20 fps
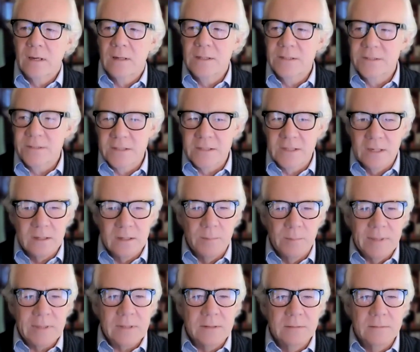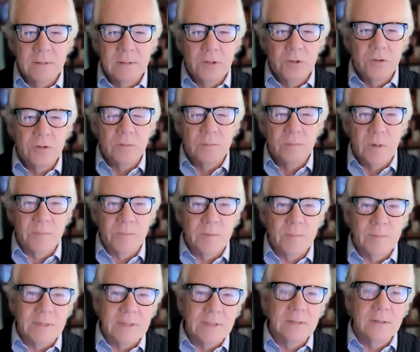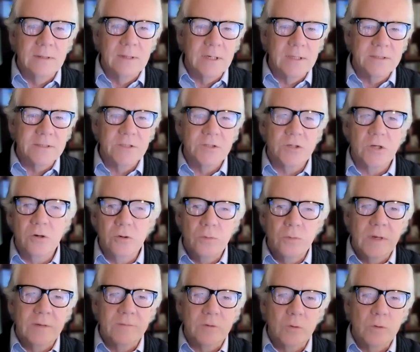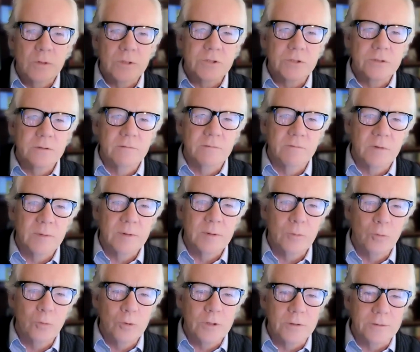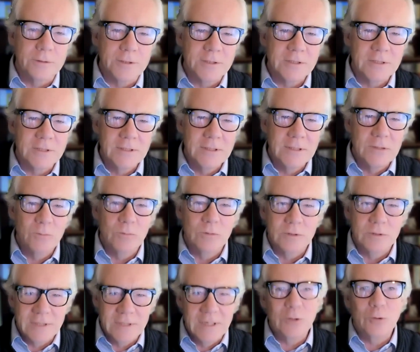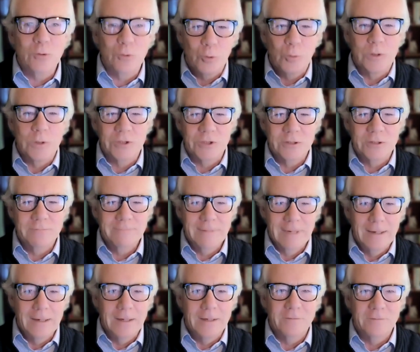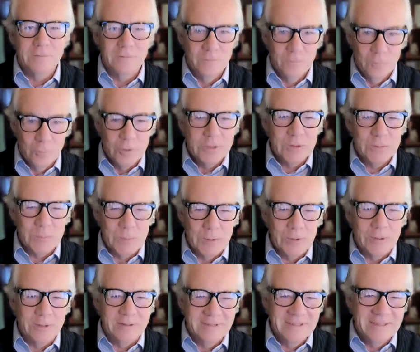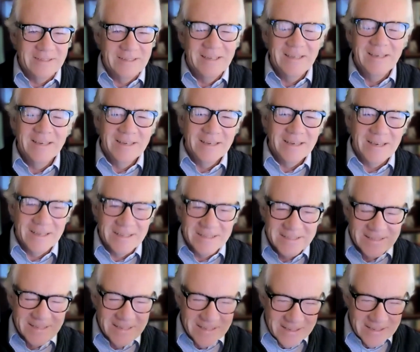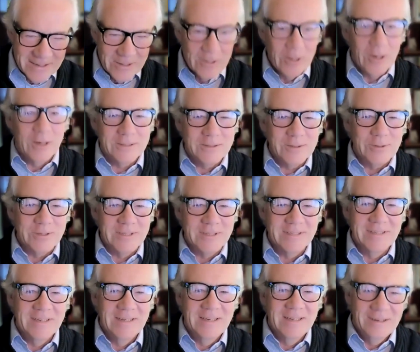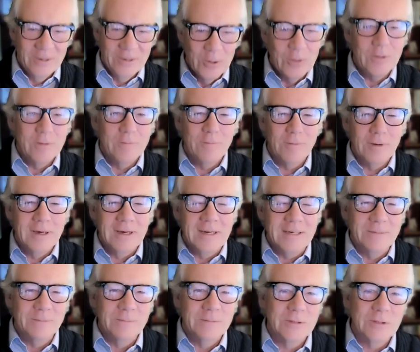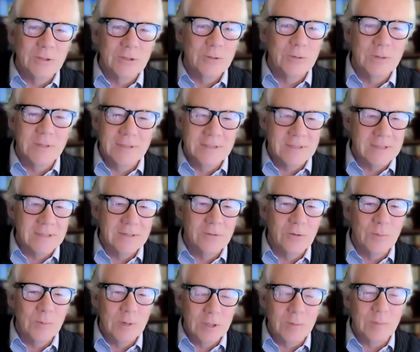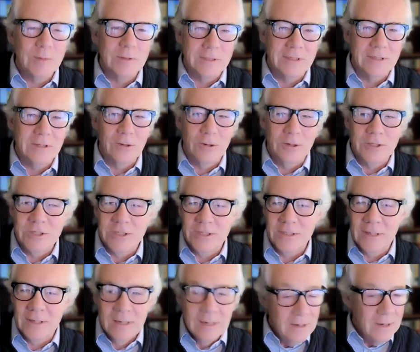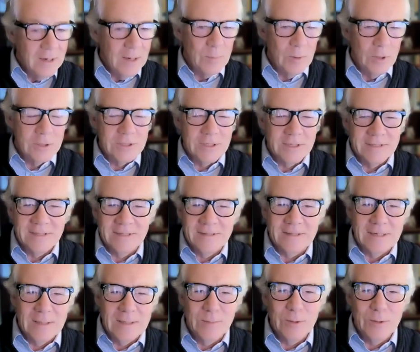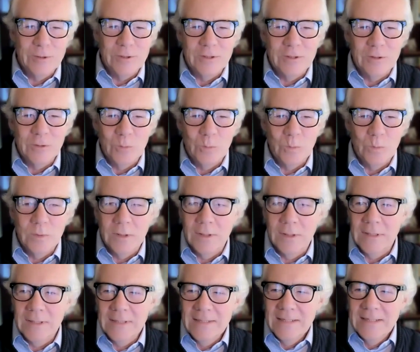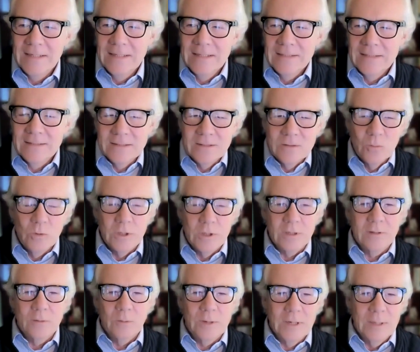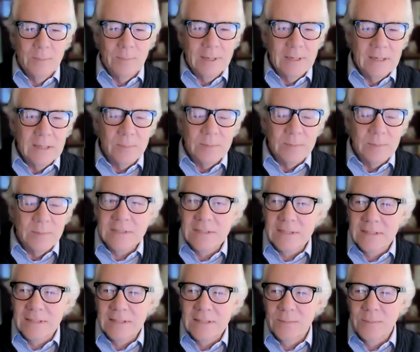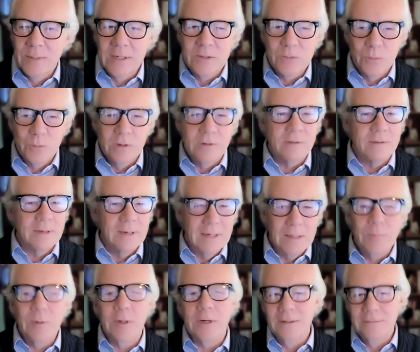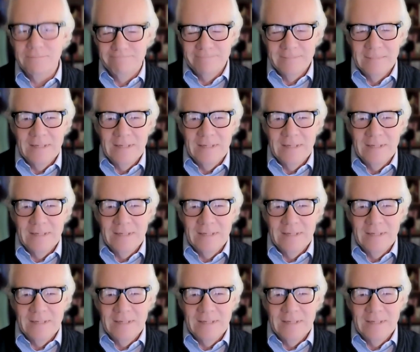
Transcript: is there's a little button, and you can pop the button, and it says, "Oh, we have a question from our audience," and we'll take your question live, voice spoken, and answer it on the fly. So it's a remarkable technology, and I apologize that the demo didn't work the way I planned, but it's worth, anybody